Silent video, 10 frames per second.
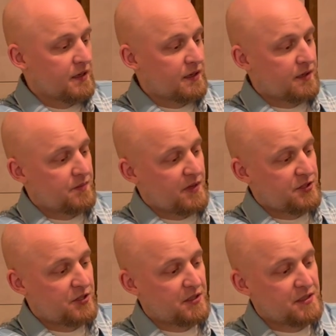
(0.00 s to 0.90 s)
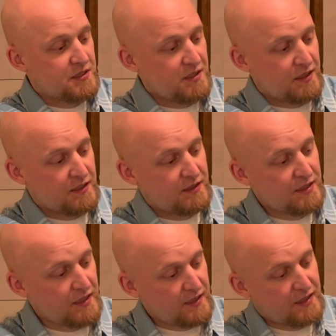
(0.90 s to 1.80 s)
As you can see,
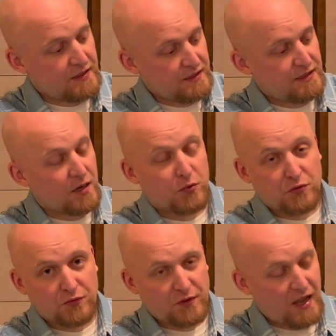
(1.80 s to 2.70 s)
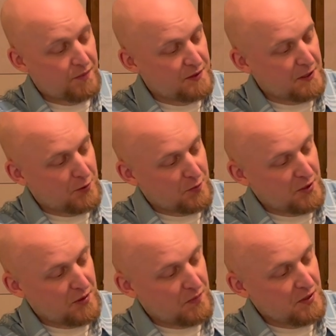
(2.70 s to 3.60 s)
kind of a double flap to help
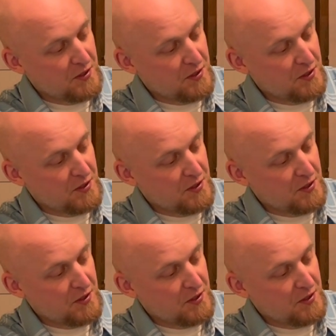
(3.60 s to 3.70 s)
keep